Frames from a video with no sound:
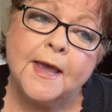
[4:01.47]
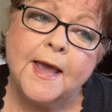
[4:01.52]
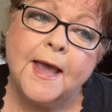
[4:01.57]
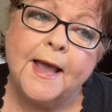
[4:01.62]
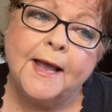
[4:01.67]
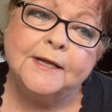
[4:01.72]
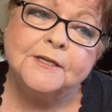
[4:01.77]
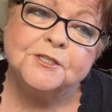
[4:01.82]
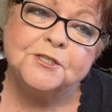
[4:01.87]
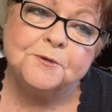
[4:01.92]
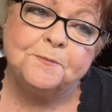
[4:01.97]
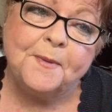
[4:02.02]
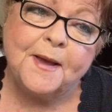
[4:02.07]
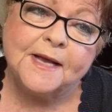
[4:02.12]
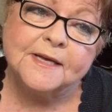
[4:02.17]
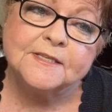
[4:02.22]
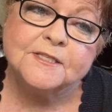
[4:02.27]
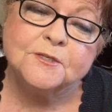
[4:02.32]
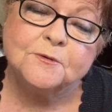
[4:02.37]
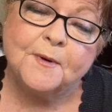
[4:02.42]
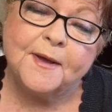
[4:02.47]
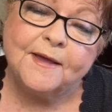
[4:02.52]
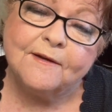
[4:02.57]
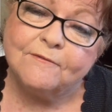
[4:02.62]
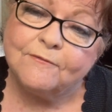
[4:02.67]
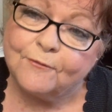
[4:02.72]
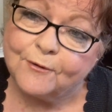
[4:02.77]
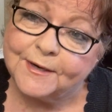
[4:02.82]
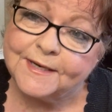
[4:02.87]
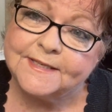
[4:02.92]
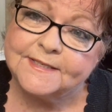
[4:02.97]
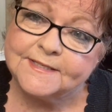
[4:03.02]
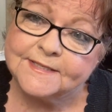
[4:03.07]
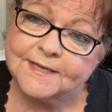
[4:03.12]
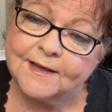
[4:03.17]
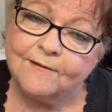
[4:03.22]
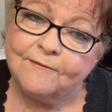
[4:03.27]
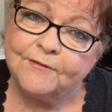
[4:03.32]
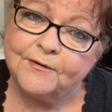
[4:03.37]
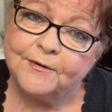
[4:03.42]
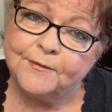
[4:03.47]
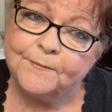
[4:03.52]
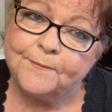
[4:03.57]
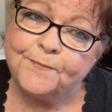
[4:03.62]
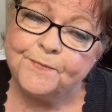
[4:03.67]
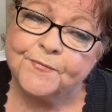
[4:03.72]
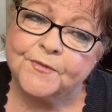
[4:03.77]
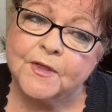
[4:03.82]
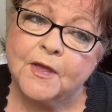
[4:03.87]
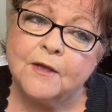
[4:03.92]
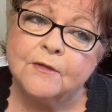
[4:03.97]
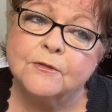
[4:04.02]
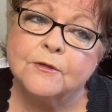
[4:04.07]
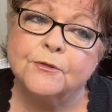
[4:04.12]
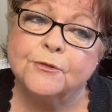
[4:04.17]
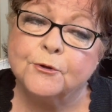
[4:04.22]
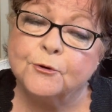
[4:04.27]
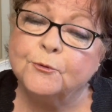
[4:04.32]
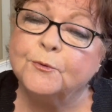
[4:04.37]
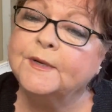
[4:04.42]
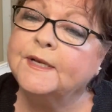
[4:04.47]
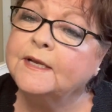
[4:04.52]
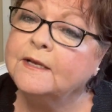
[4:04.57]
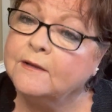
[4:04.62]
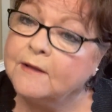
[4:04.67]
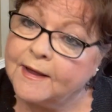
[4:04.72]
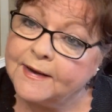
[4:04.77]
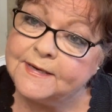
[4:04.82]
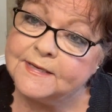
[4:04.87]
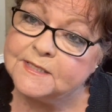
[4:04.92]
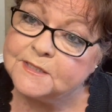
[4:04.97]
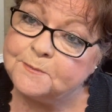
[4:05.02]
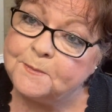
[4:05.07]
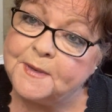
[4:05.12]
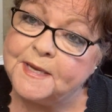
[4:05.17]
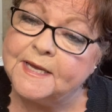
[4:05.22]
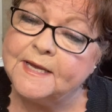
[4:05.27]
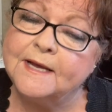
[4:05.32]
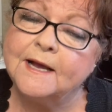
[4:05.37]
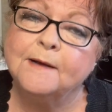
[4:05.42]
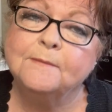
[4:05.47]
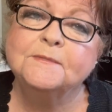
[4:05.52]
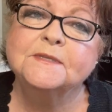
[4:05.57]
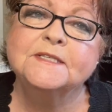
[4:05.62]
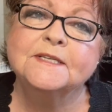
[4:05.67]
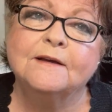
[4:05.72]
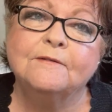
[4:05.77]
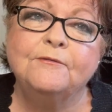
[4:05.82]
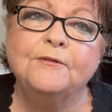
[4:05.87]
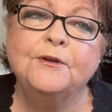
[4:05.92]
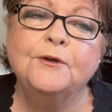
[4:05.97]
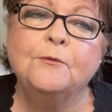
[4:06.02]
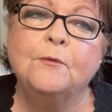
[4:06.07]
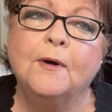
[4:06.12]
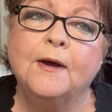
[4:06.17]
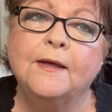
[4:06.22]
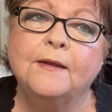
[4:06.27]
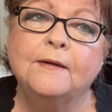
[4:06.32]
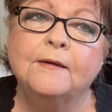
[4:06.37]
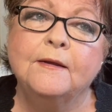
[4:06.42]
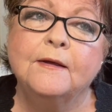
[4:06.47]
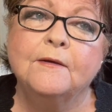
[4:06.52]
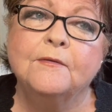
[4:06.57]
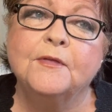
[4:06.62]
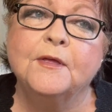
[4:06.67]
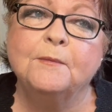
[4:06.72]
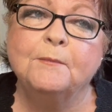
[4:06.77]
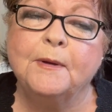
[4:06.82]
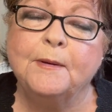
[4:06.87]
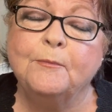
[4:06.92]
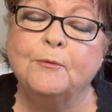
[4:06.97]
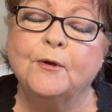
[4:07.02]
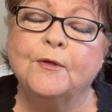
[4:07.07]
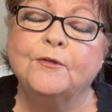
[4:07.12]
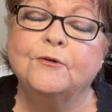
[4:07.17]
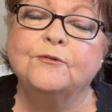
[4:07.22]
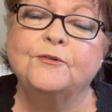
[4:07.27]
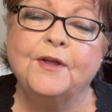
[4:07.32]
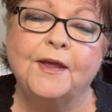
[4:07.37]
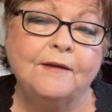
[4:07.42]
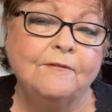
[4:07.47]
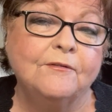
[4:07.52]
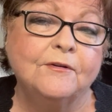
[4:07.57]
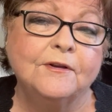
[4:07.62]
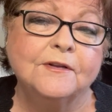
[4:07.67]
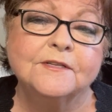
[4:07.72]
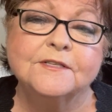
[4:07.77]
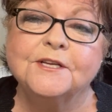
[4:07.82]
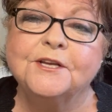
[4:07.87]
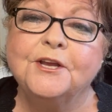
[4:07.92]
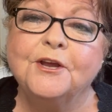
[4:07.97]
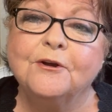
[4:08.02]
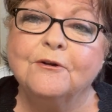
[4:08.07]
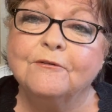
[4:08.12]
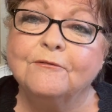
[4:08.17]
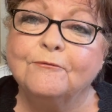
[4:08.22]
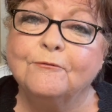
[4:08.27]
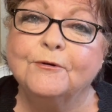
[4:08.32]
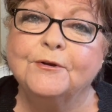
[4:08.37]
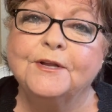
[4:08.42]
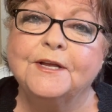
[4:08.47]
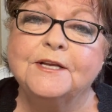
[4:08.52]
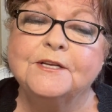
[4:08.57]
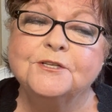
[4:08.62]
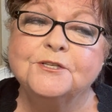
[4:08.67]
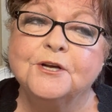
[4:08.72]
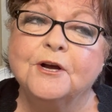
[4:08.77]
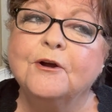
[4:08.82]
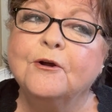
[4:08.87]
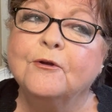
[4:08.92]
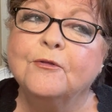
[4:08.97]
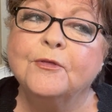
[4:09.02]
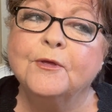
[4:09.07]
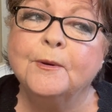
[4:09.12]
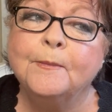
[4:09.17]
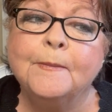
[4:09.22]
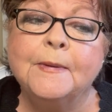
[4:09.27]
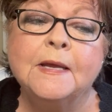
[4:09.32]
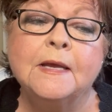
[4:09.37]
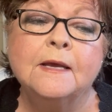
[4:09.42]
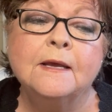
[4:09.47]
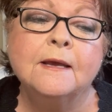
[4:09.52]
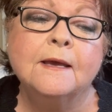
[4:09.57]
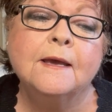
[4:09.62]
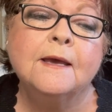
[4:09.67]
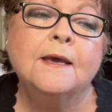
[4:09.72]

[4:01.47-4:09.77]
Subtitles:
and she passed away at 47. The third one in line is me. I'm 71. Then my brother David is a year and 4 days younger than me.